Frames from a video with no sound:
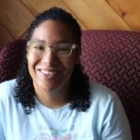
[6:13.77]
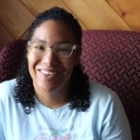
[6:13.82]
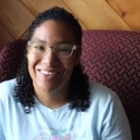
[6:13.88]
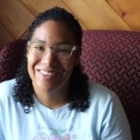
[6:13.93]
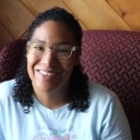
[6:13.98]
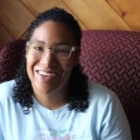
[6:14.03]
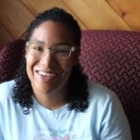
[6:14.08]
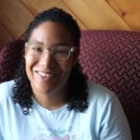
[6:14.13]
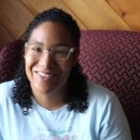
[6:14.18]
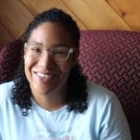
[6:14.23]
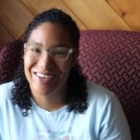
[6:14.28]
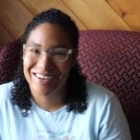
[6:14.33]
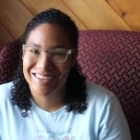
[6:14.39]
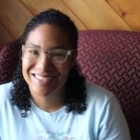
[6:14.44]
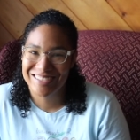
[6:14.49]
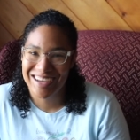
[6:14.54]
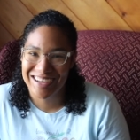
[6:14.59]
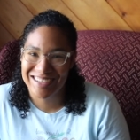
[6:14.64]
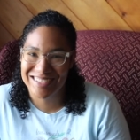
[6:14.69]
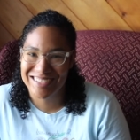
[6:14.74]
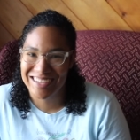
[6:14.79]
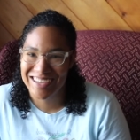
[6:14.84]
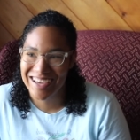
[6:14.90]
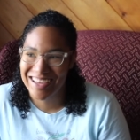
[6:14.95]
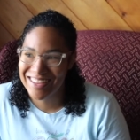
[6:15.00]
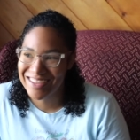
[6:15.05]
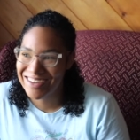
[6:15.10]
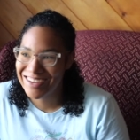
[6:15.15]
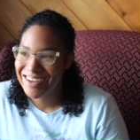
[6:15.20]
when we first got
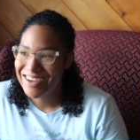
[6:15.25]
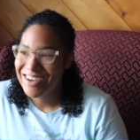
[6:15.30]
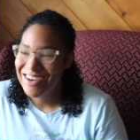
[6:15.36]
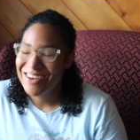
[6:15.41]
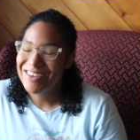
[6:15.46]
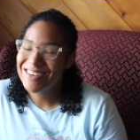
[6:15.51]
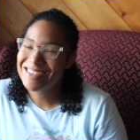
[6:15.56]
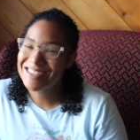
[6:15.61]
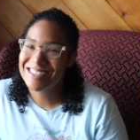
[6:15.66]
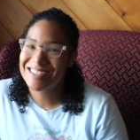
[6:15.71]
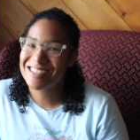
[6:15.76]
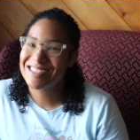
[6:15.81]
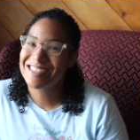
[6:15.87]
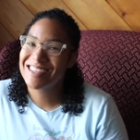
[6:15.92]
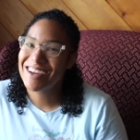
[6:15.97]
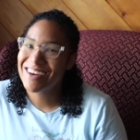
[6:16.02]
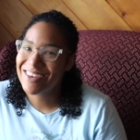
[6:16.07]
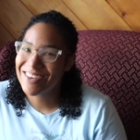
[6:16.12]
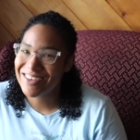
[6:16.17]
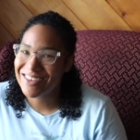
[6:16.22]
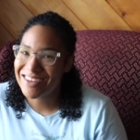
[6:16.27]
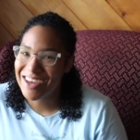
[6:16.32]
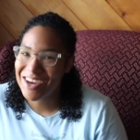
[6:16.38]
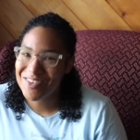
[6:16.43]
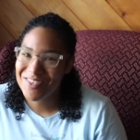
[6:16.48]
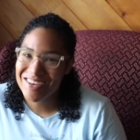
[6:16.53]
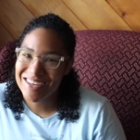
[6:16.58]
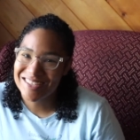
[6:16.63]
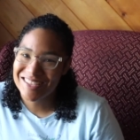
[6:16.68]
together, which is hysterical now
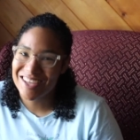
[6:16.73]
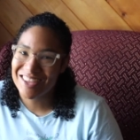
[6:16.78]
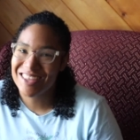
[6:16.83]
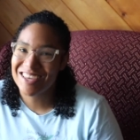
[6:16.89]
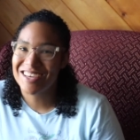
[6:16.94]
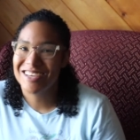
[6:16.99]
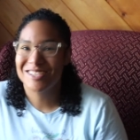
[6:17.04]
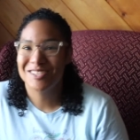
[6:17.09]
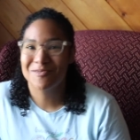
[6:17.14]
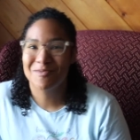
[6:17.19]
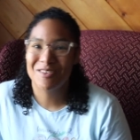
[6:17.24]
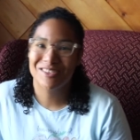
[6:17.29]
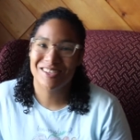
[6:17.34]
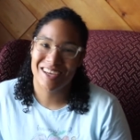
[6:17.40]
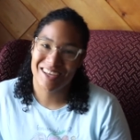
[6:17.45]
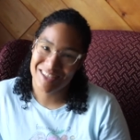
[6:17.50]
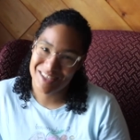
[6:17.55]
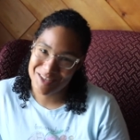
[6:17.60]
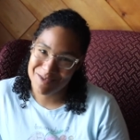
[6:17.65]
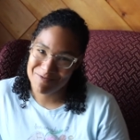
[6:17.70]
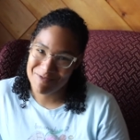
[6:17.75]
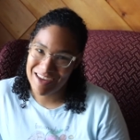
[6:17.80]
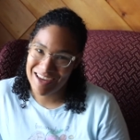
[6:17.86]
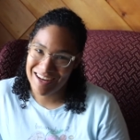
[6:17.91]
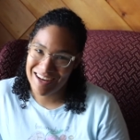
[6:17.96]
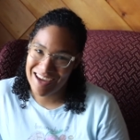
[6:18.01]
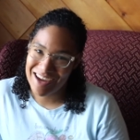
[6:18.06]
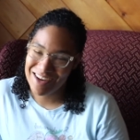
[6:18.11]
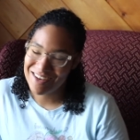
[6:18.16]
because I think he's the most handsome man
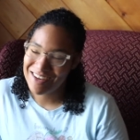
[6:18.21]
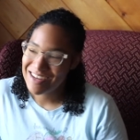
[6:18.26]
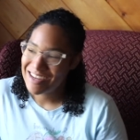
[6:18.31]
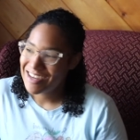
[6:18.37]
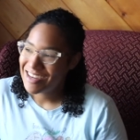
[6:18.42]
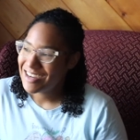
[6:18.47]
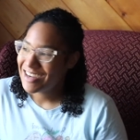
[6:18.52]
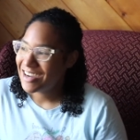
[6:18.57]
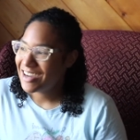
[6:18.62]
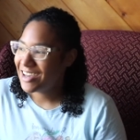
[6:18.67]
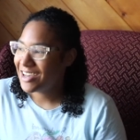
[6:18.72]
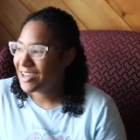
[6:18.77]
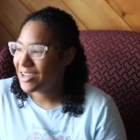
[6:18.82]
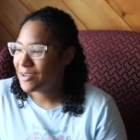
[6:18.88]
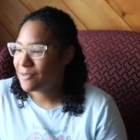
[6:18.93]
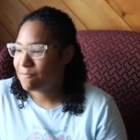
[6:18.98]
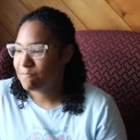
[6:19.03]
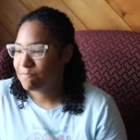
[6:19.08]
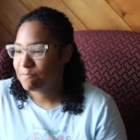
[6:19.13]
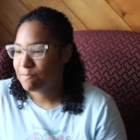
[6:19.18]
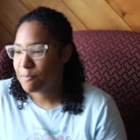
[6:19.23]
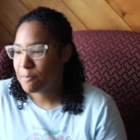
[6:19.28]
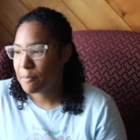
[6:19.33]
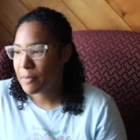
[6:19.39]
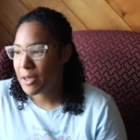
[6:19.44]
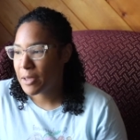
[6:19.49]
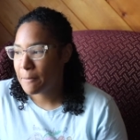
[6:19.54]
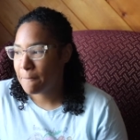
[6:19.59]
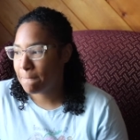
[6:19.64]
now. Um,
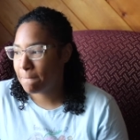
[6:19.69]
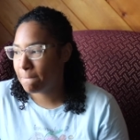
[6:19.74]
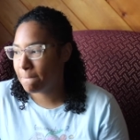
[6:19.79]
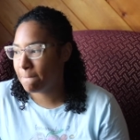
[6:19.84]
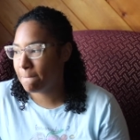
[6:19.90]
but